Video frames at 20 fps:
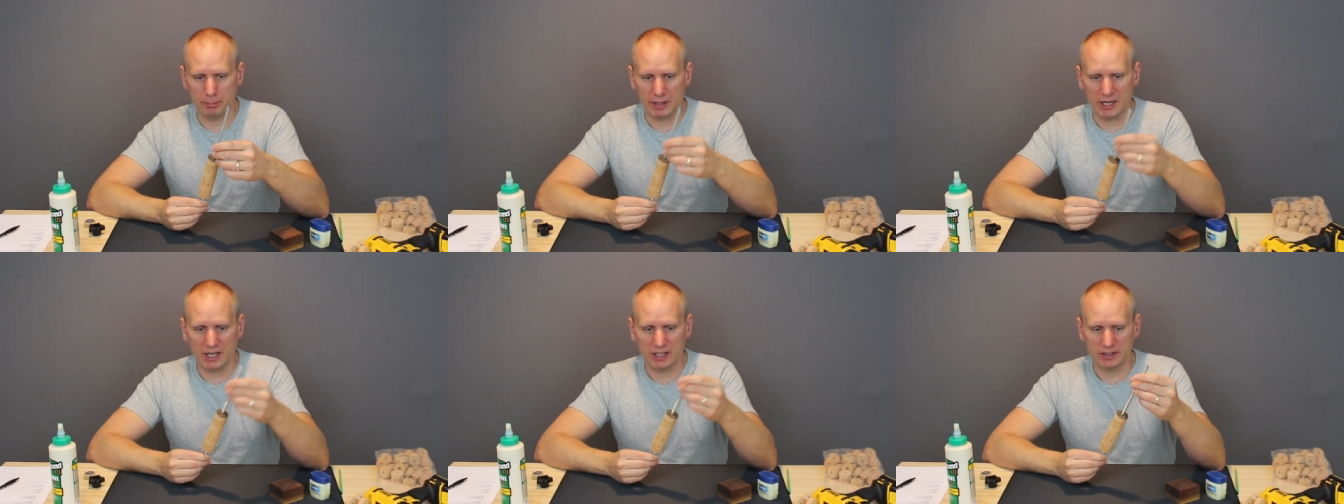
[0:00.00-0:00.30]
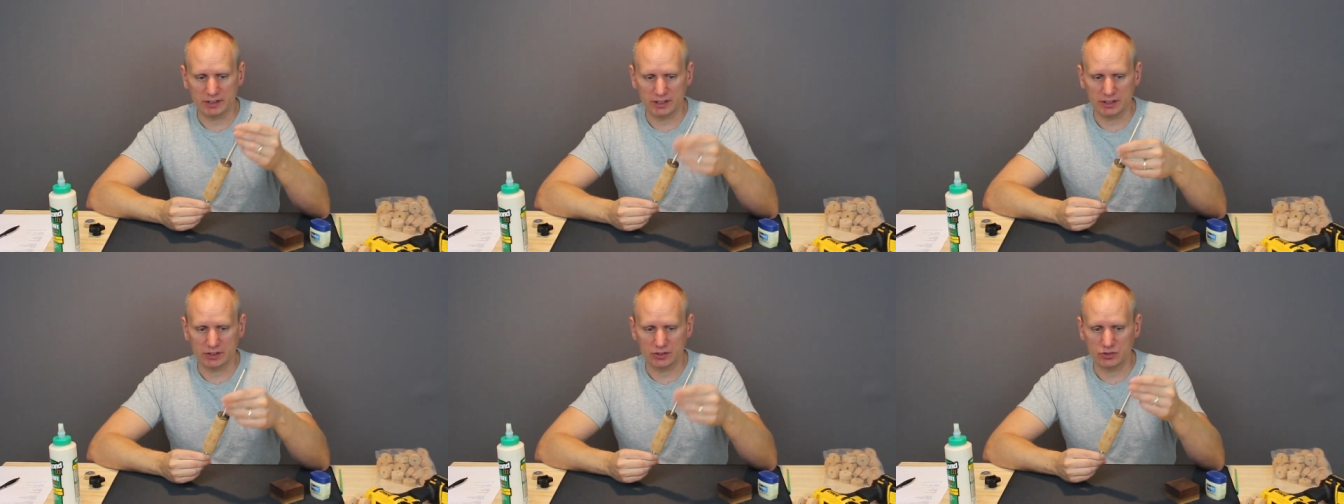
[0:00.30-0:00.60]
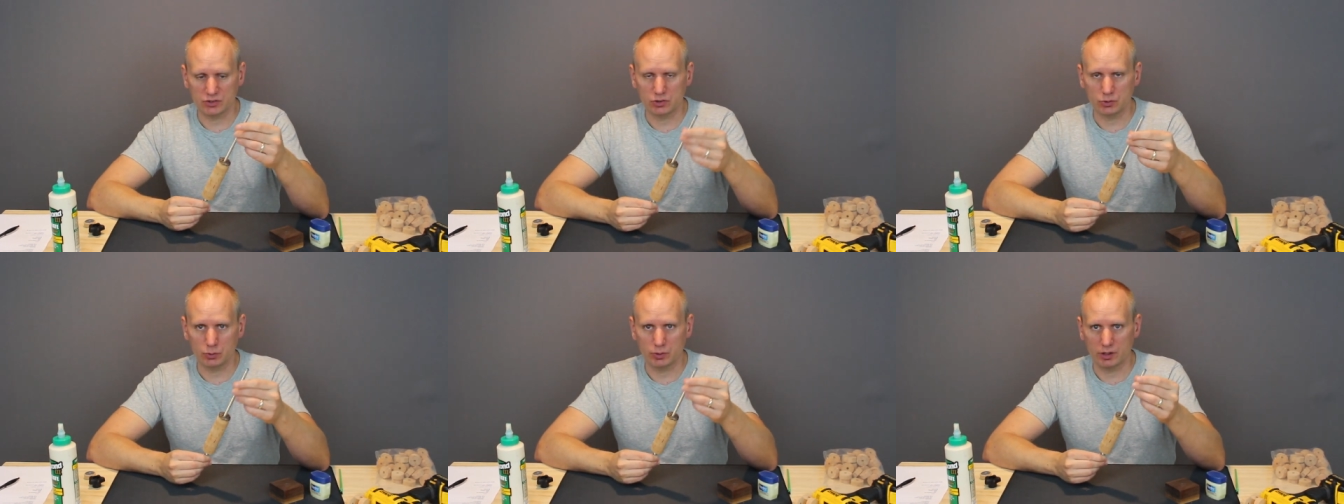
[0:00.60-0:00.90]

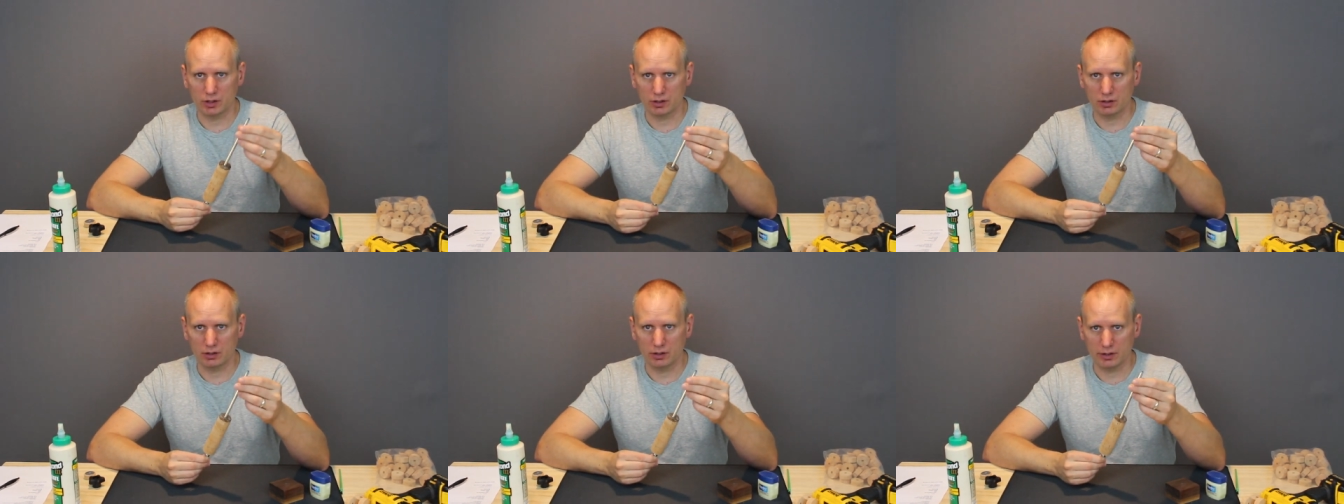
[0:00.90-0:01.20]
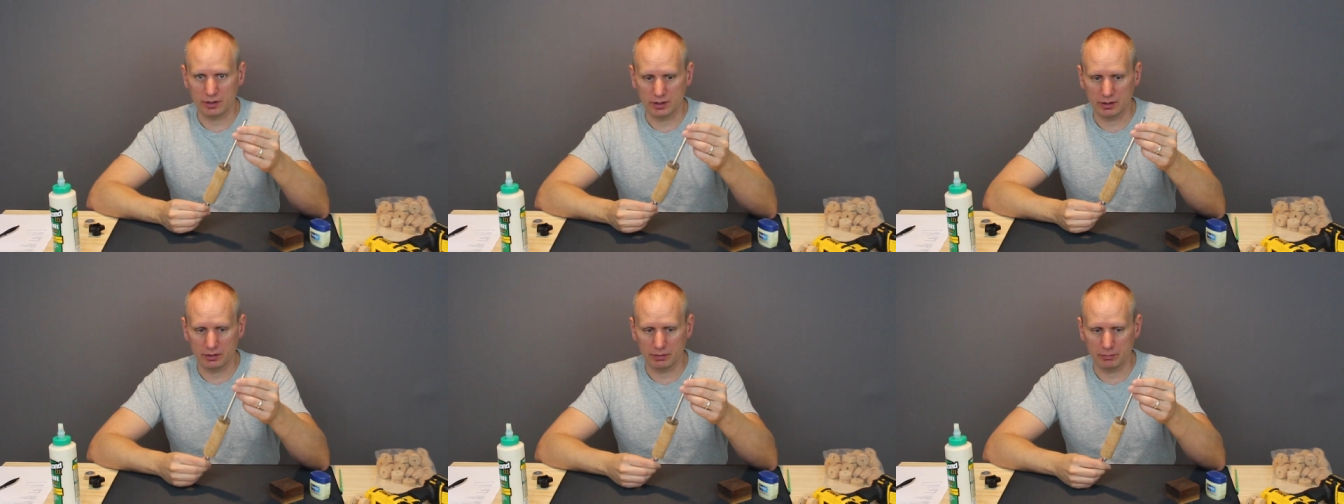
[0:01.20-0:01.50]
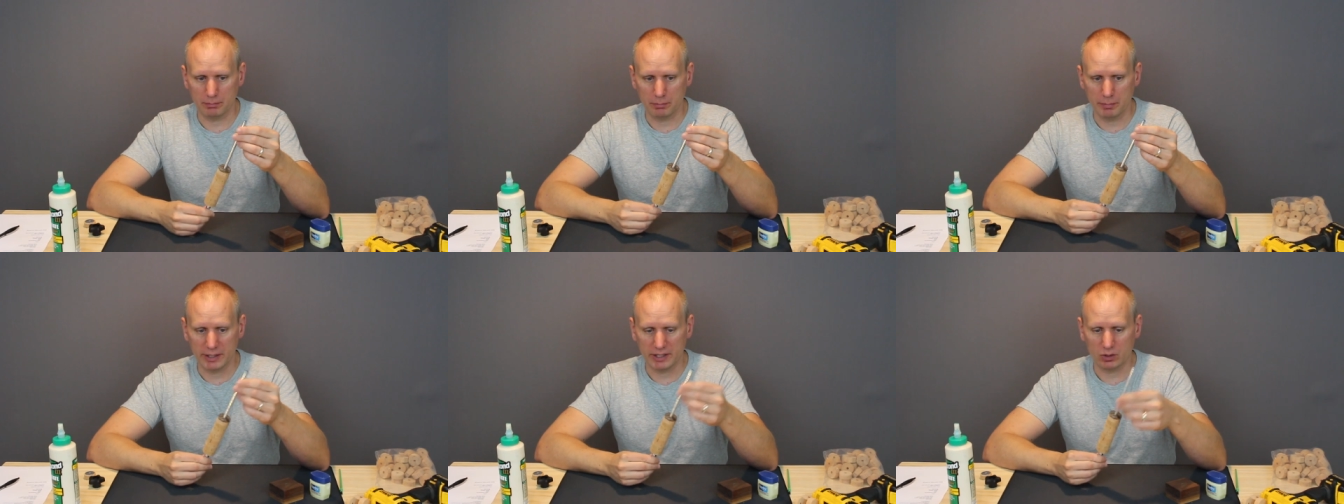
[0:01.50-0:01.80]
bonding to the
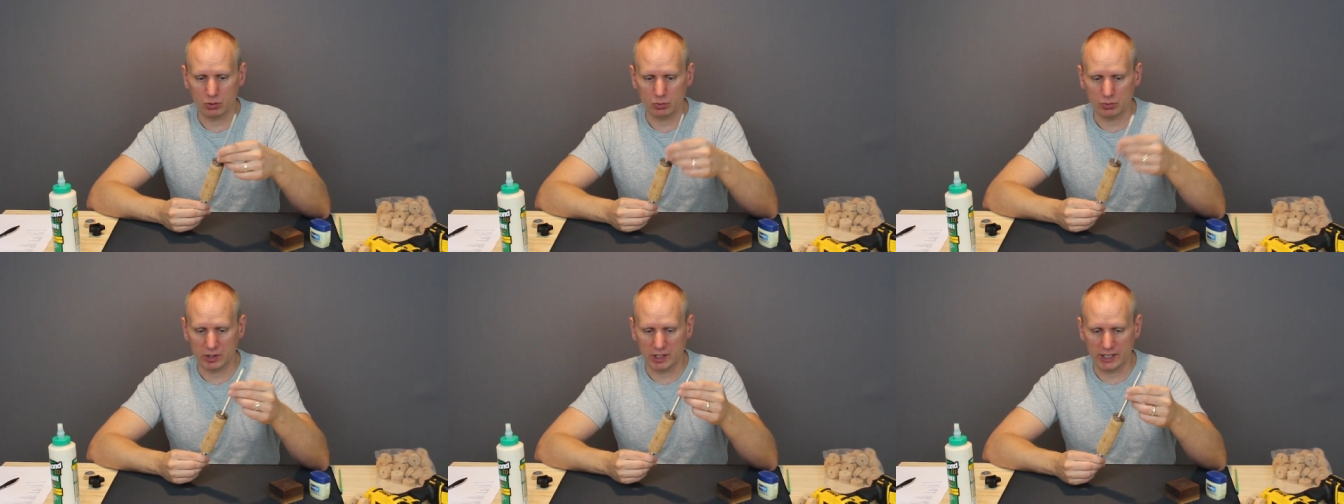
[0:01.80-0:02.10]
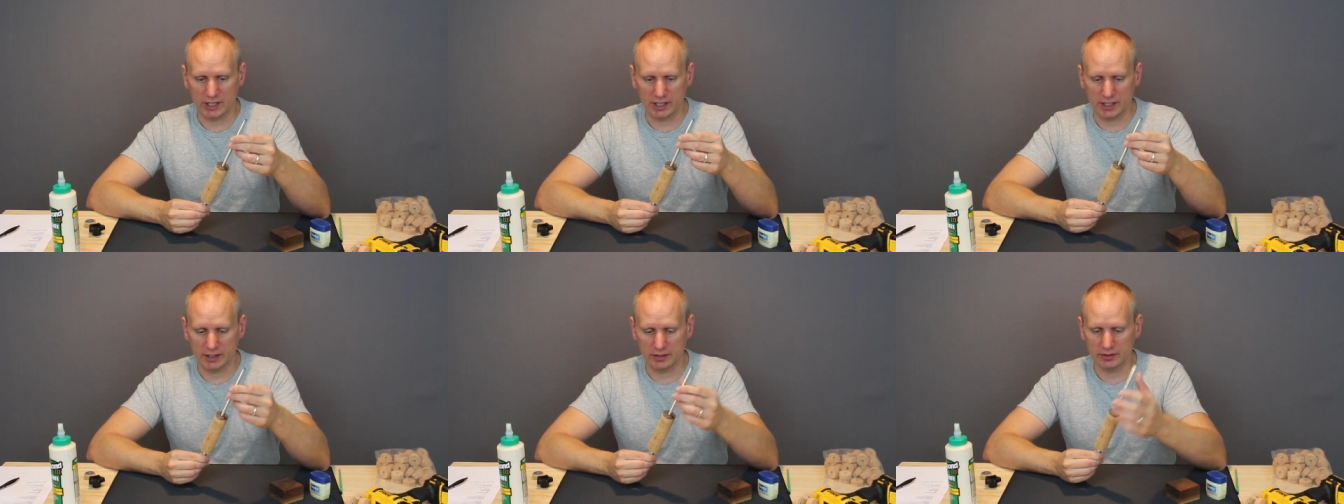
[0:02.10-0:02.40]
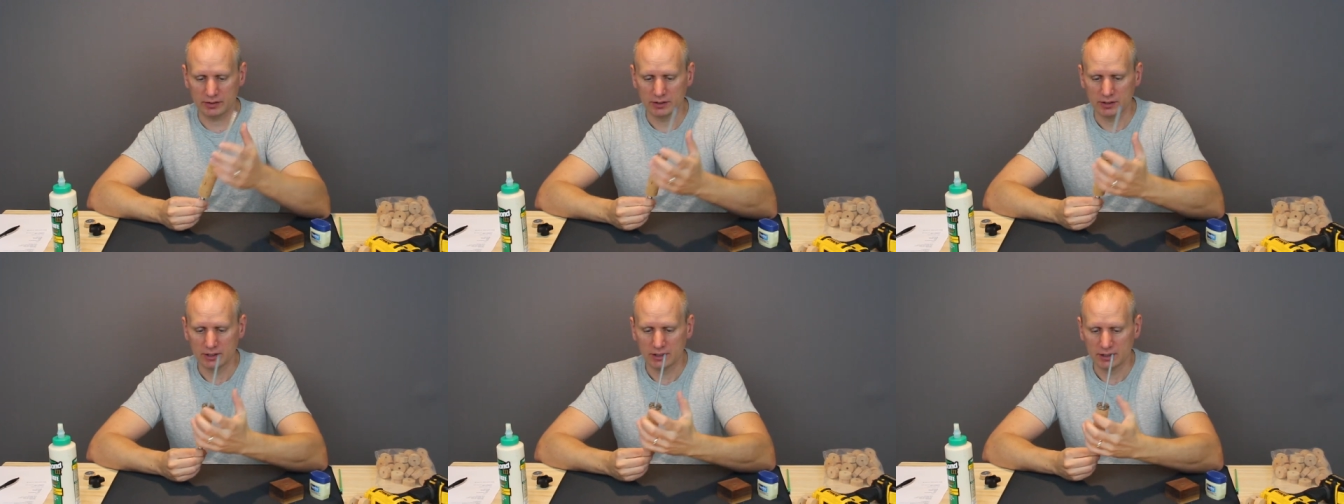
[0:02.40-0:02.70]
metal
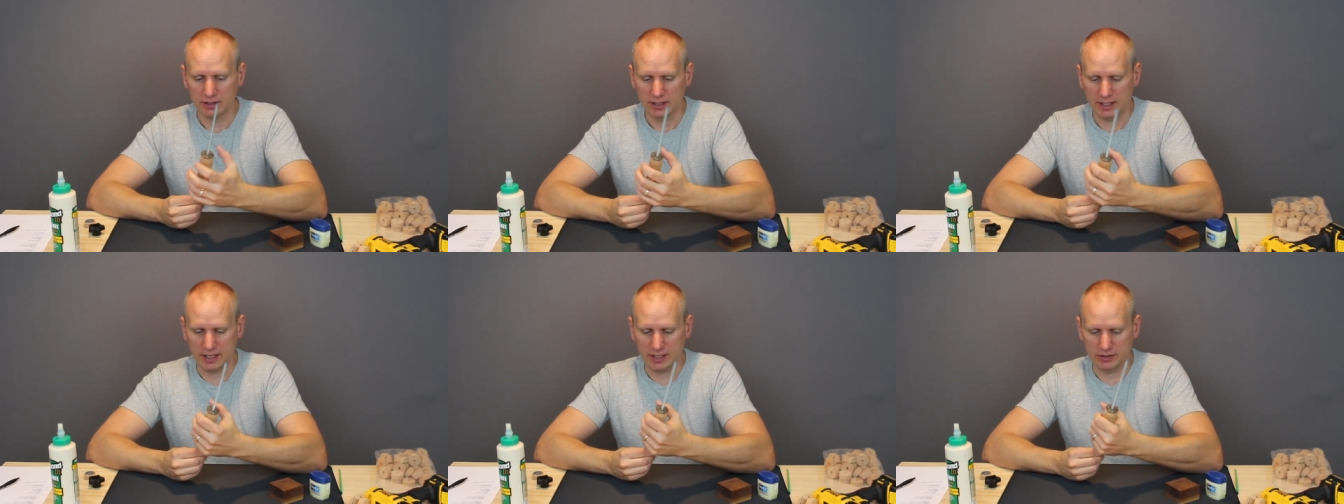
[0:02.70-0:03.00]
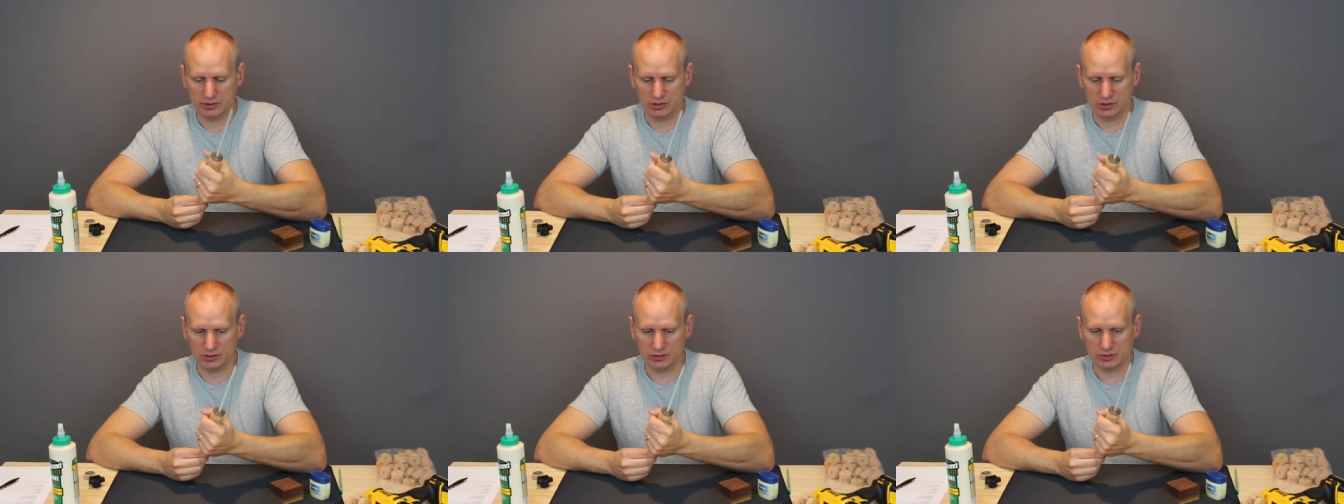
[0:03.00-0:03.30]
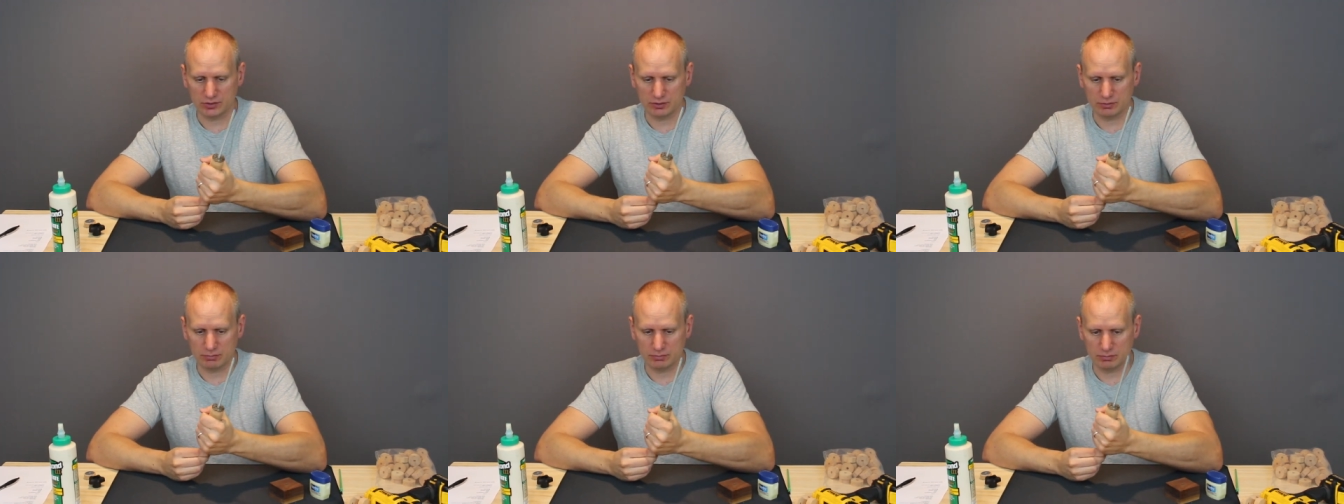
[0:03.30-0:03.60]
rod and
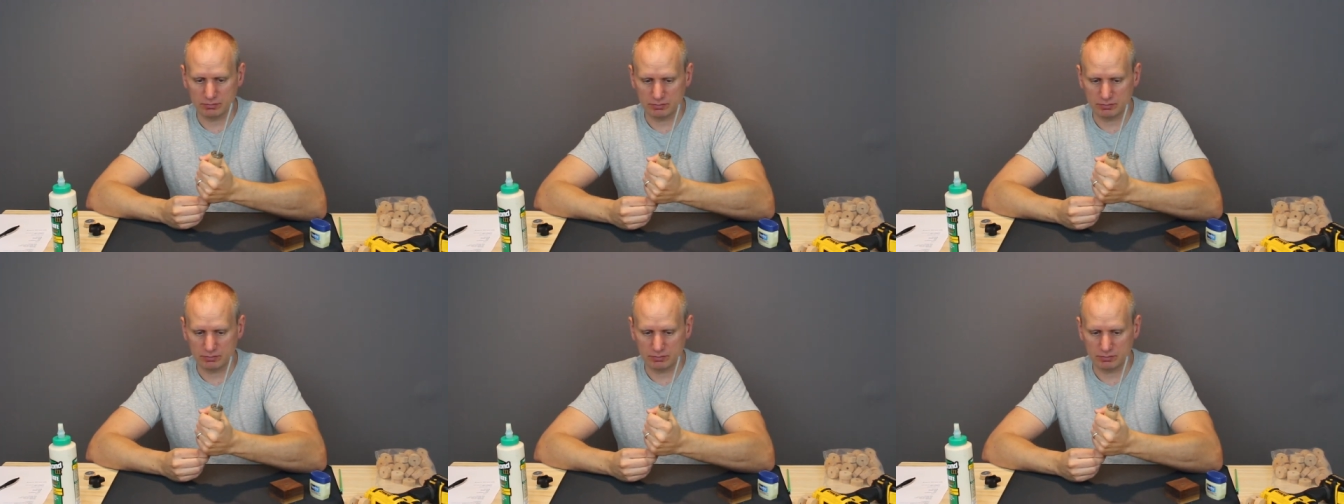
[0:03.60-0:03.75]
just